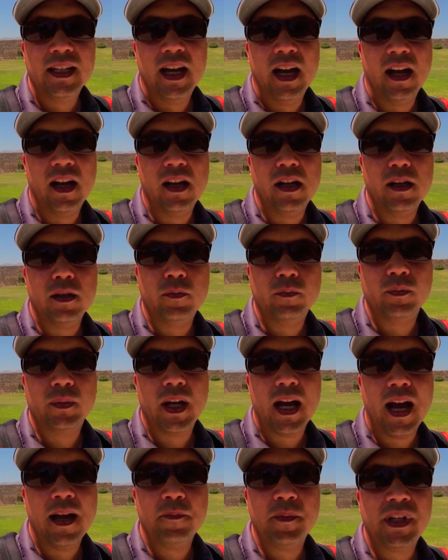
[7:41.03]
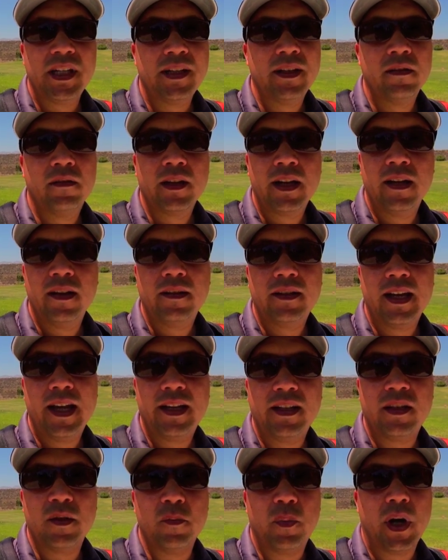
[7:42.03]
I'm still going to
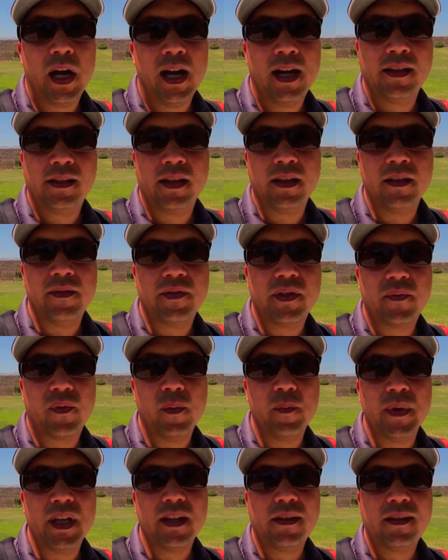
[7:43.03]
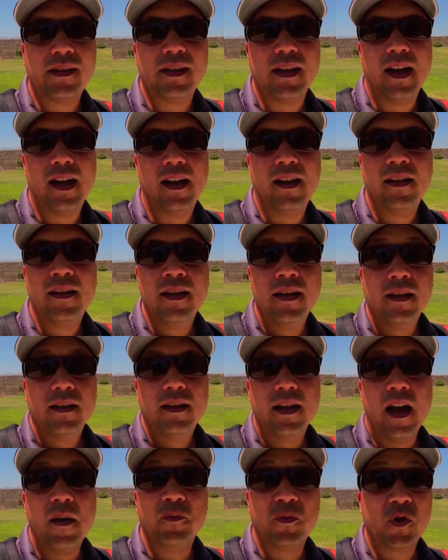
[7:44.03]
take some positives from this.
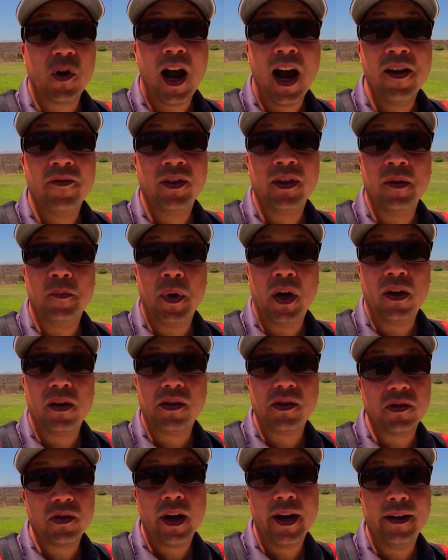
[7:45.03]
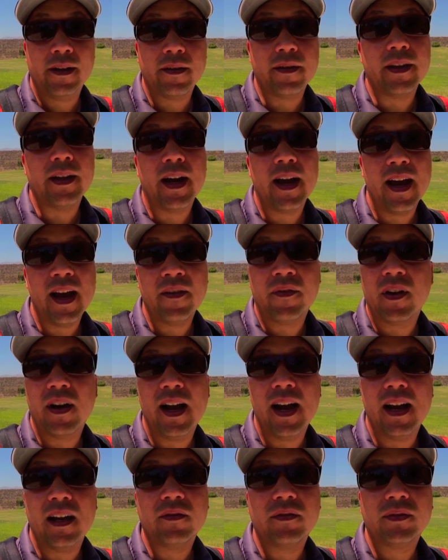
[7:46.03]
I'm driving the ball straighter than I ever
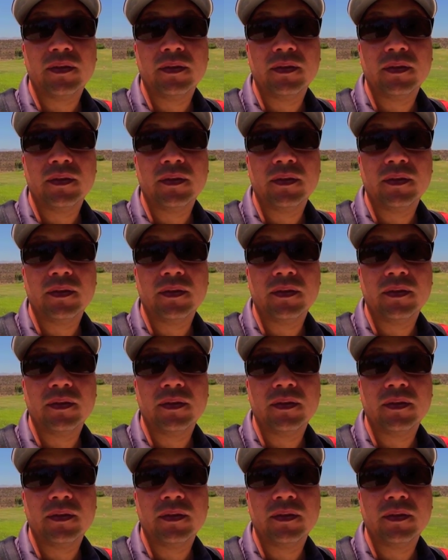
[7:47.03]
have,